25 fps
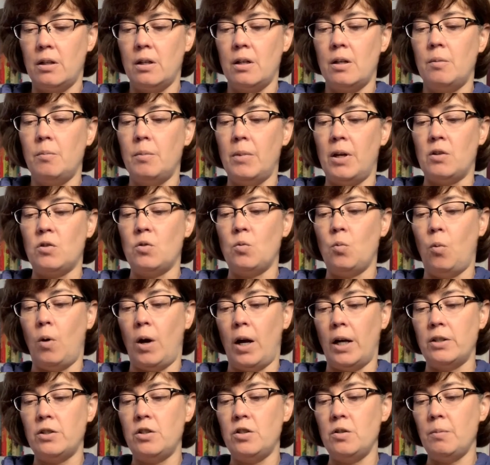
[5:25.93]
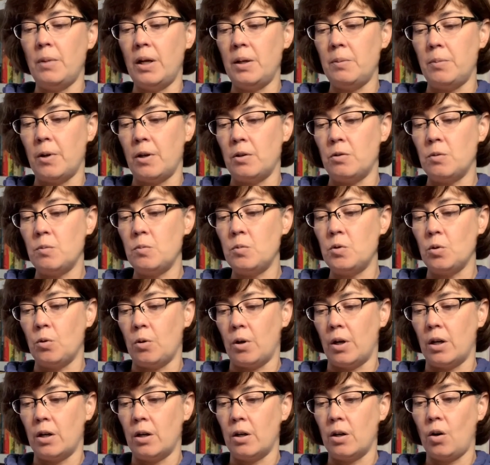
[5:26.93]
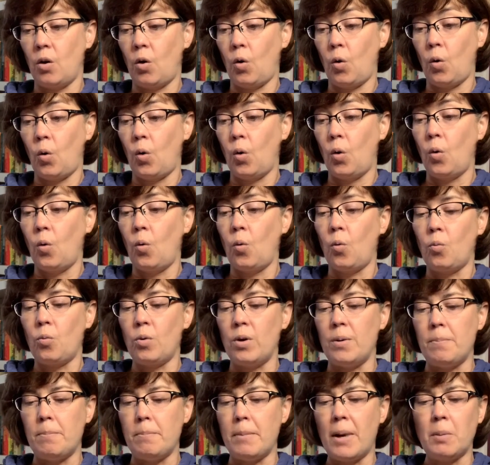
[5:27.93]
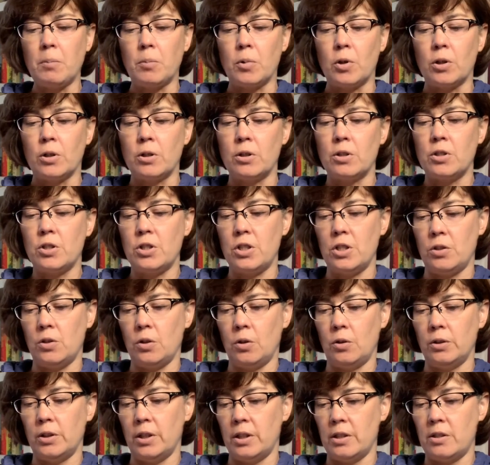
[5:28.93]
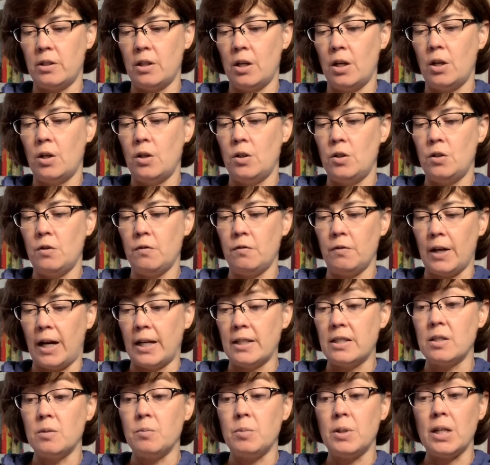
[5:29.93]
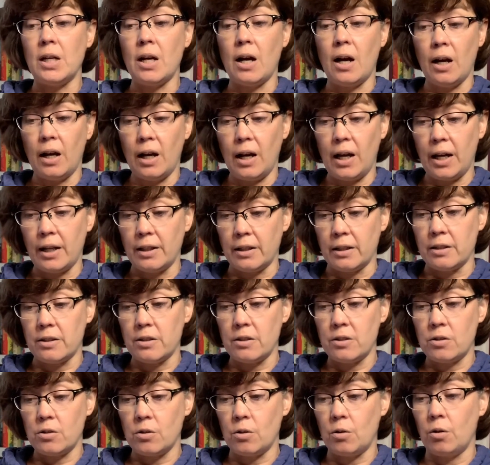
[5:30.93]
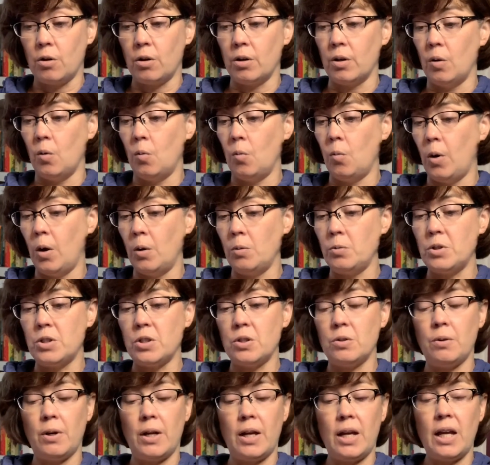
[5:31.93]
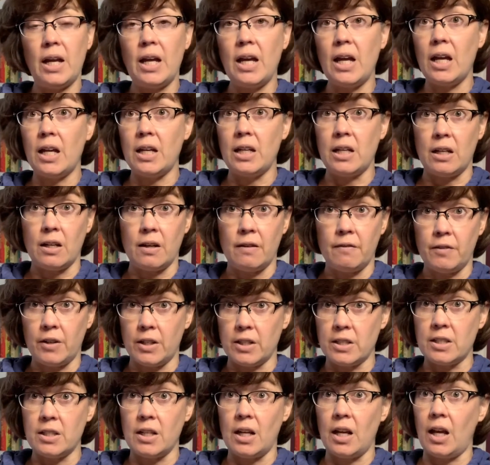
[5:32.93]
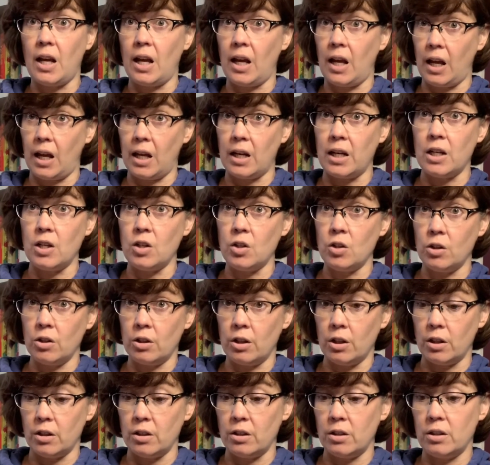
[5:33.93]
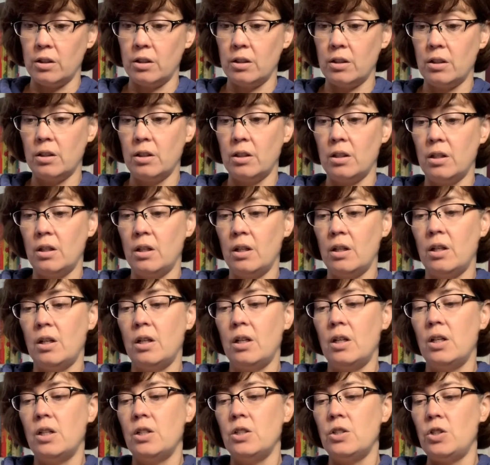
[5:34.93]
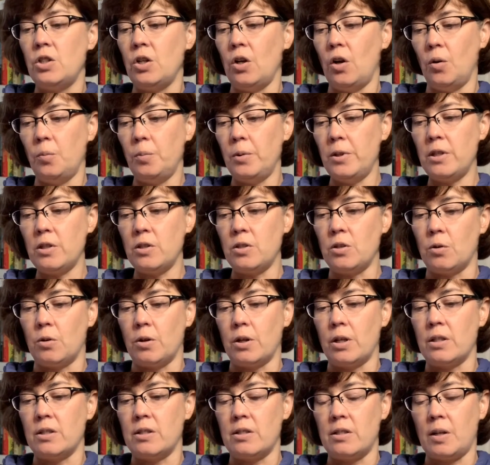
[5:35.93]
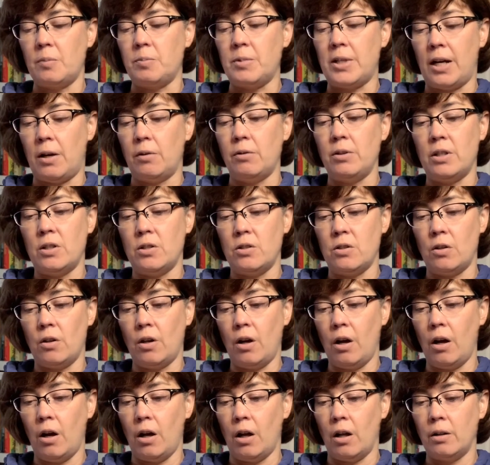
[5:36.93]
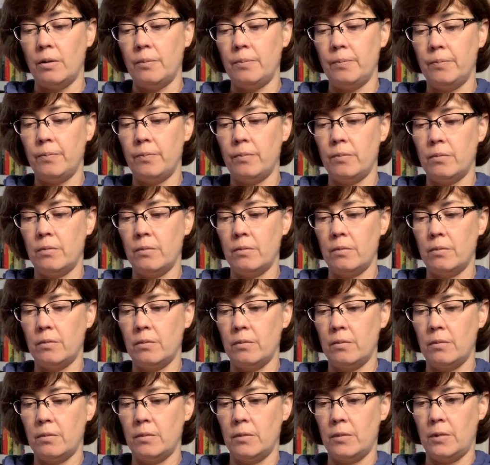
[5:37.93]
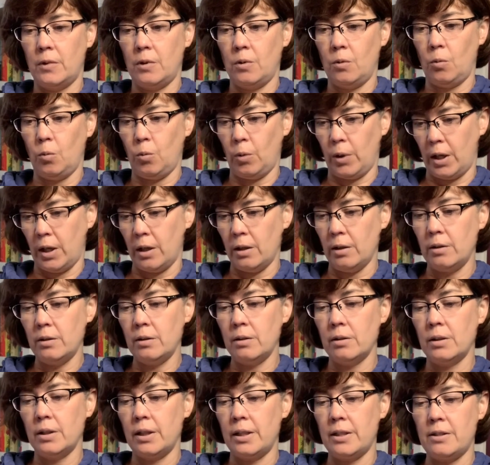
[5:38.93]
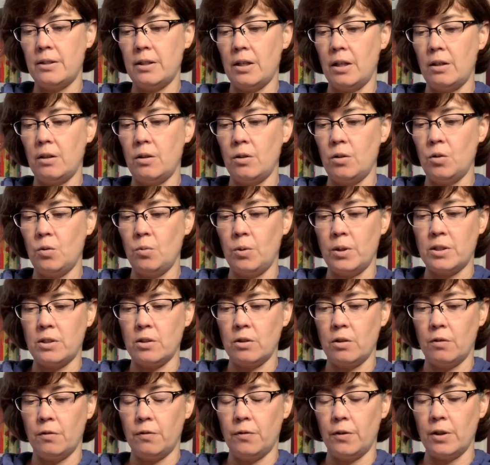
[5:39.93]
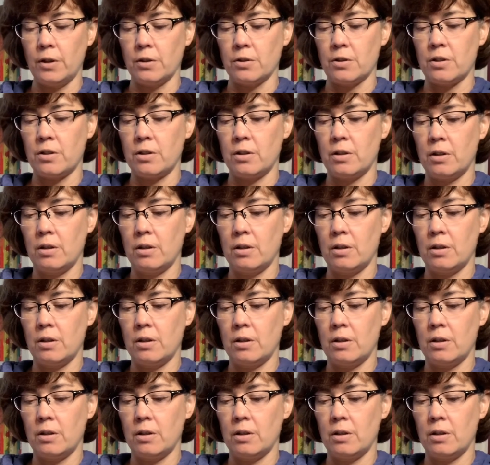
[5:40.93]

Mouse walked to my bedroom door. Remember, she told us, you've got to be honest or it won't do any of us any good. She opened the door and stepped out into the hall. Well, I said, who wants to go first?